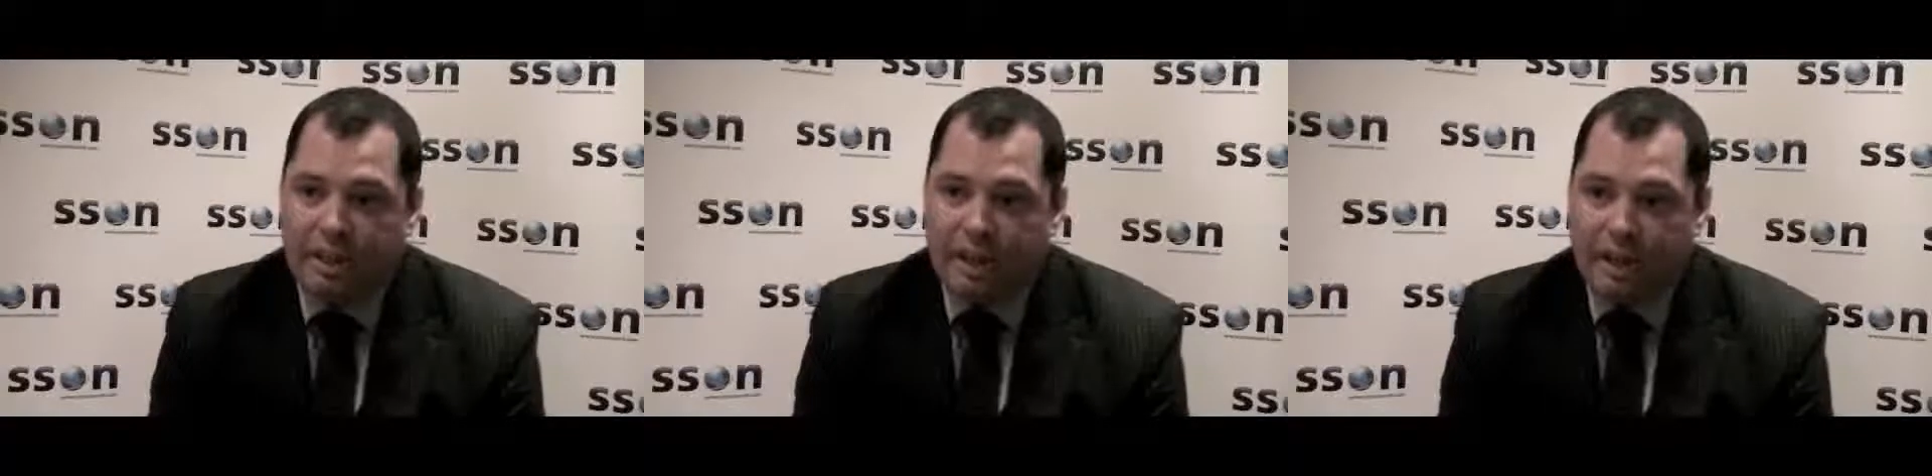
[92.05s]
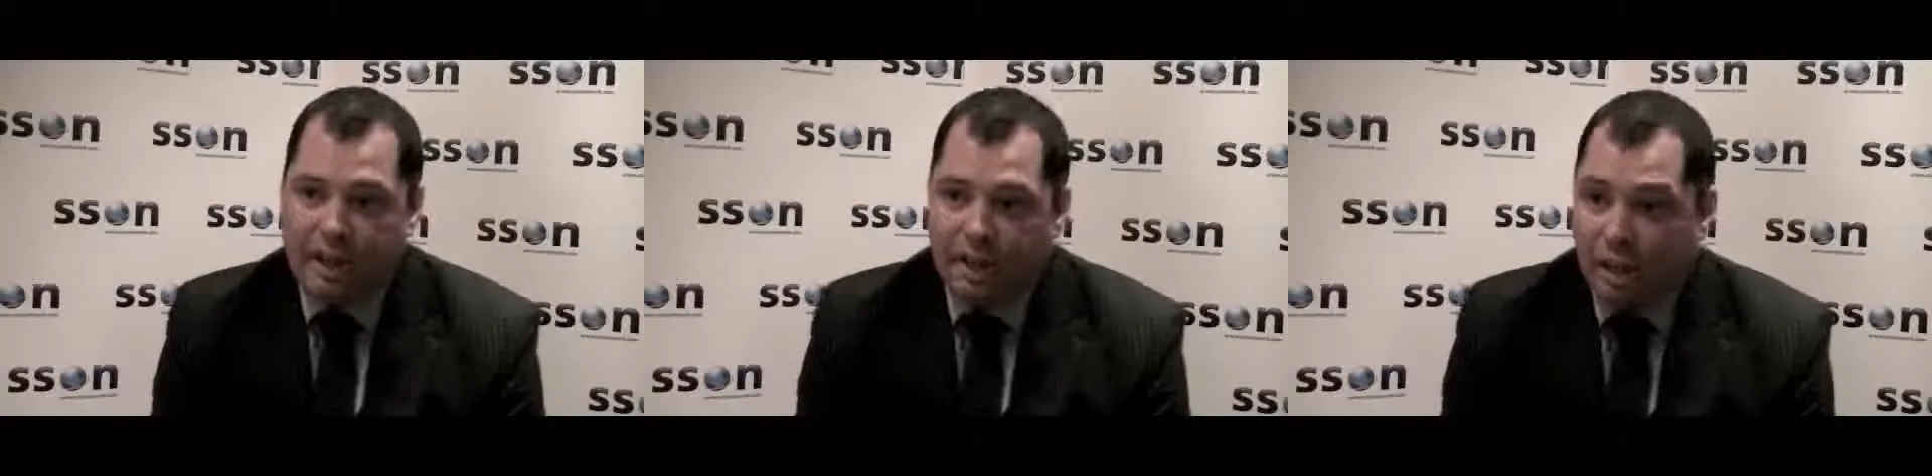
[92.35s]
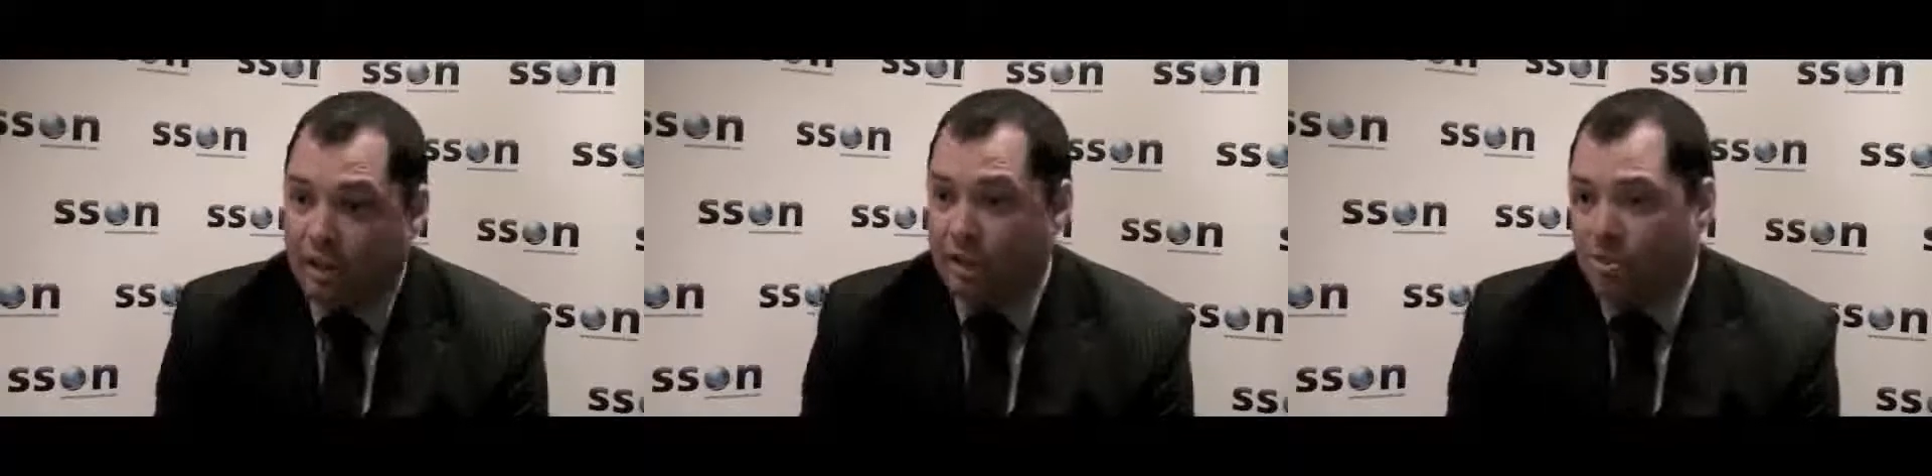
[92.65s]

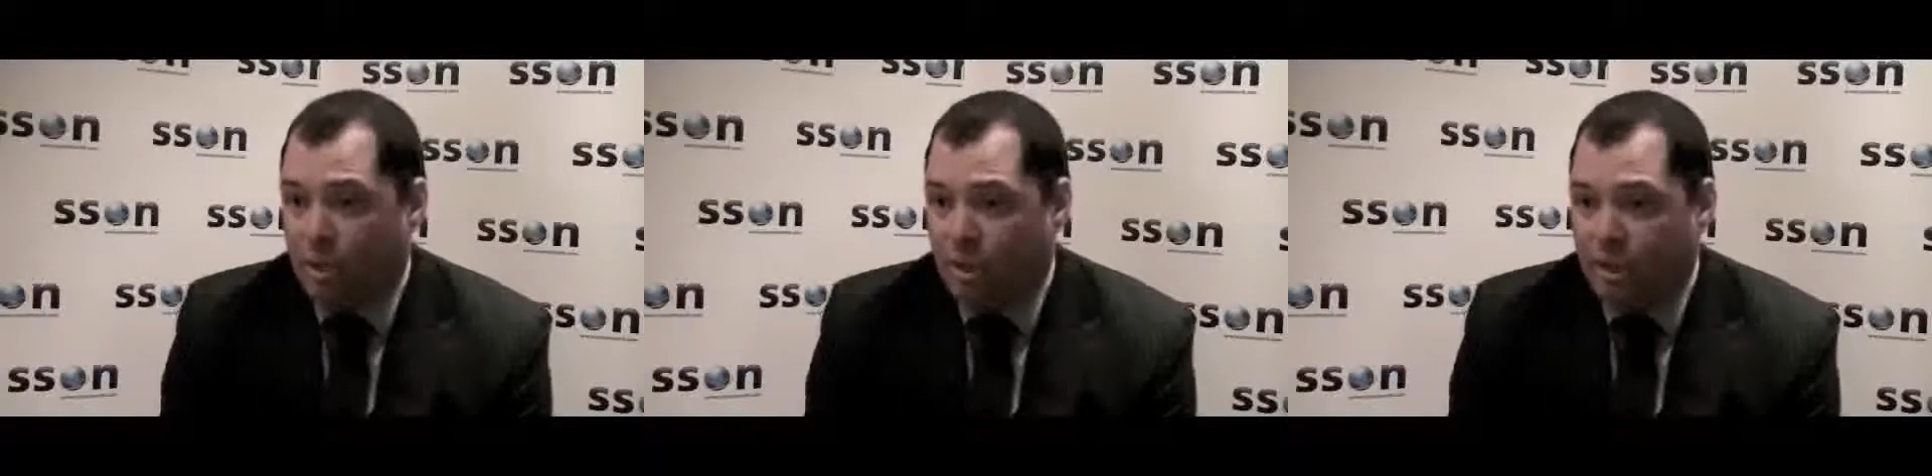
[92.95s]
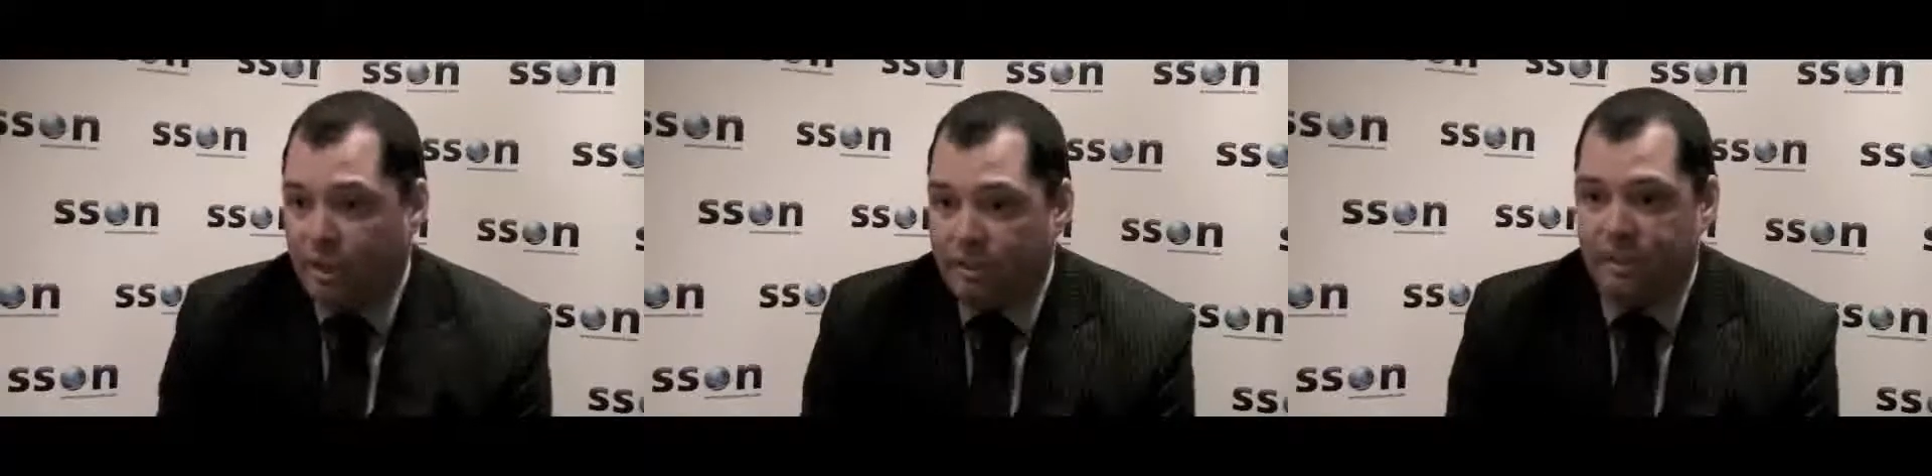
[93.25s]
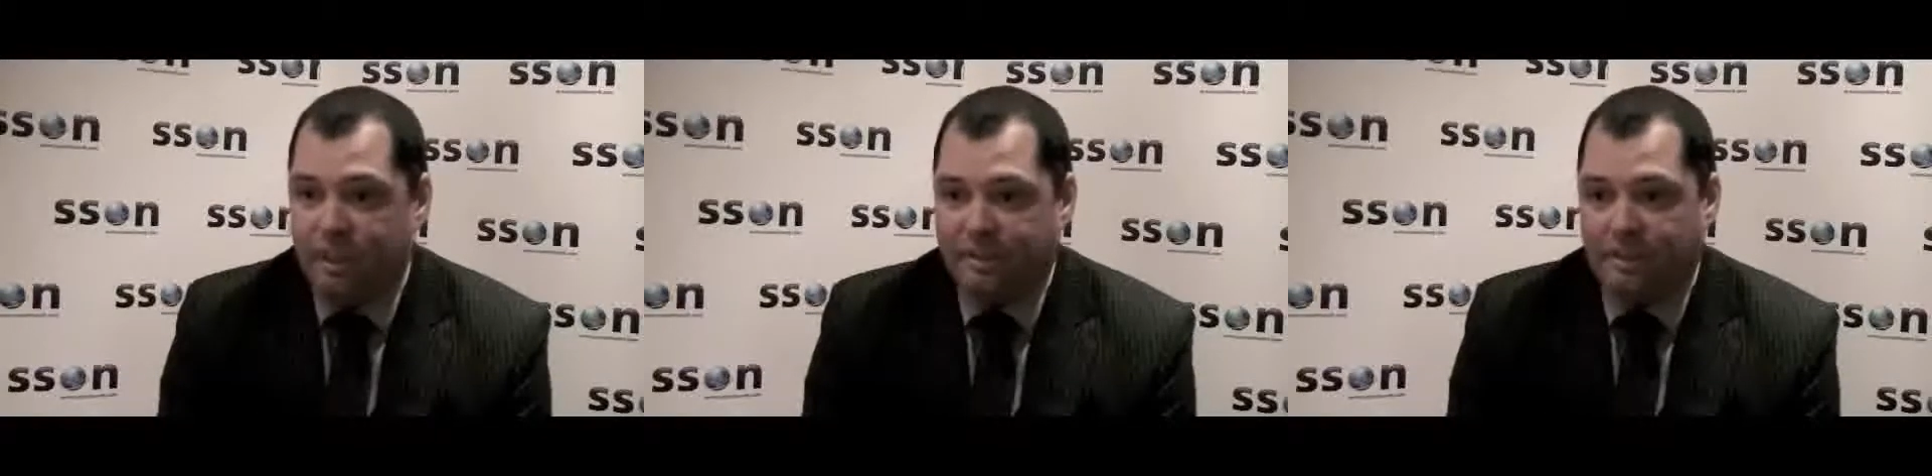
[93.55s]
Cloud computing is
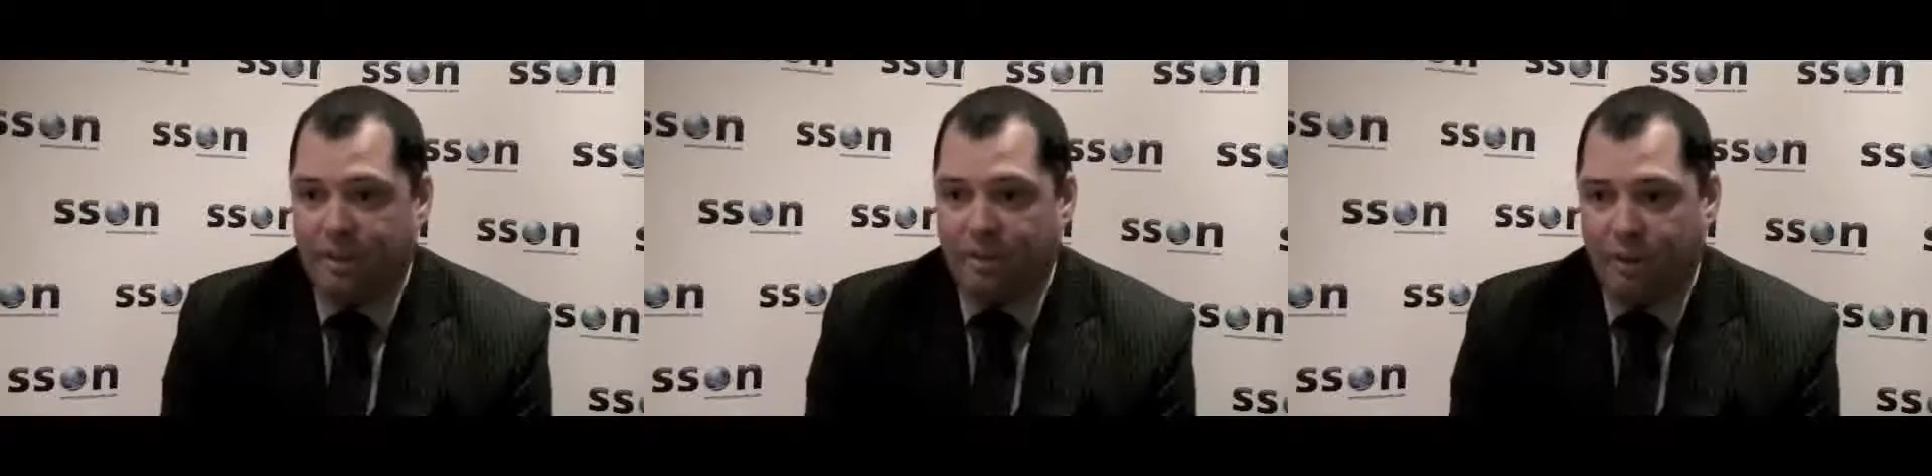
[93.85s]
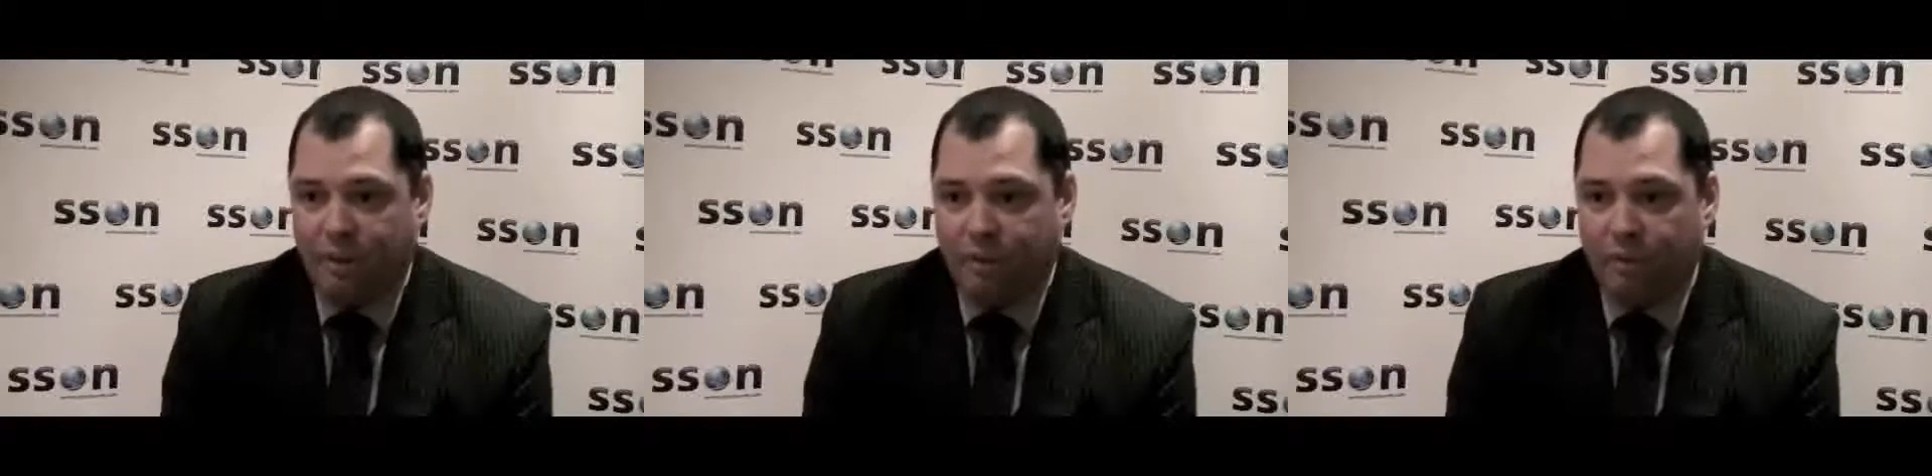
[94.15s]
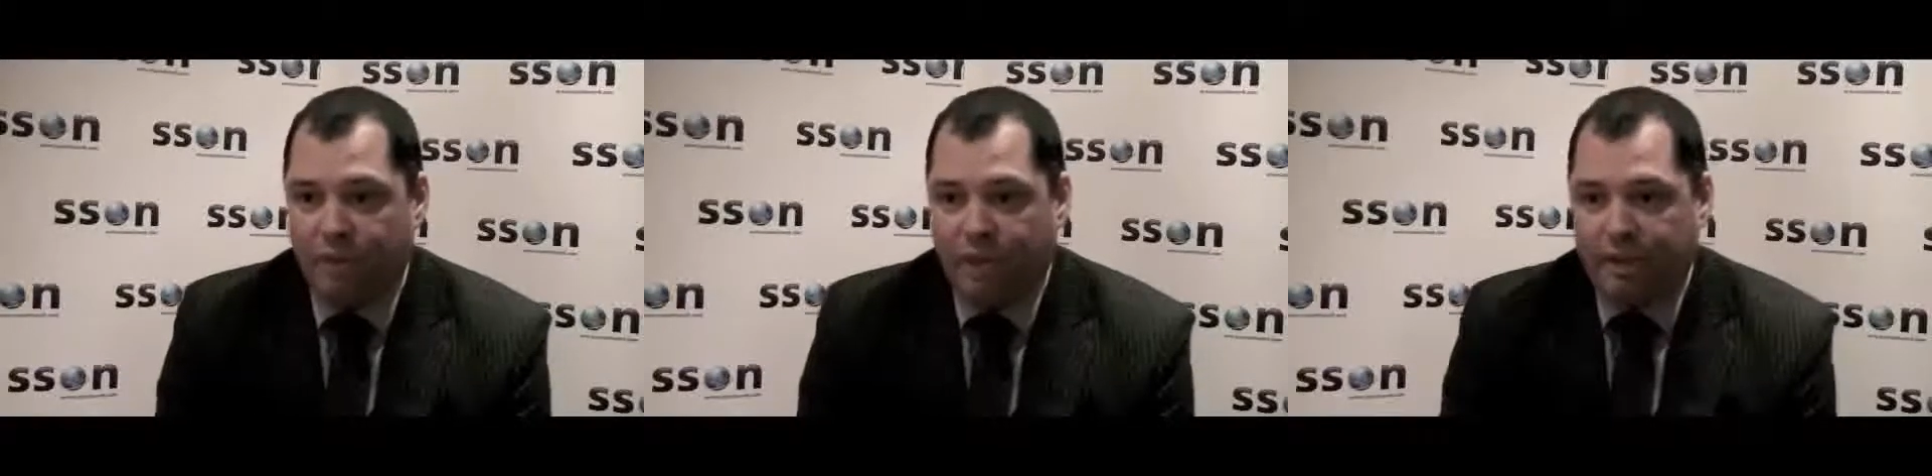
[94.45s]
the next generation
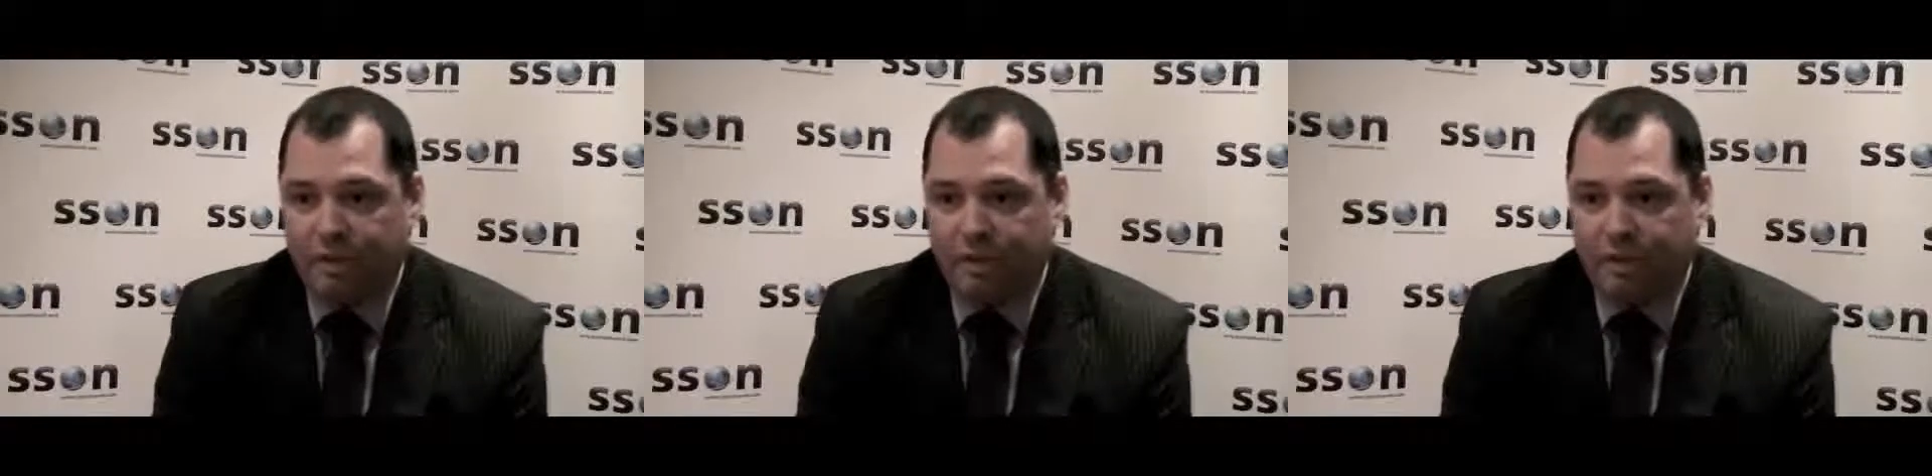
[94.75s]
of that.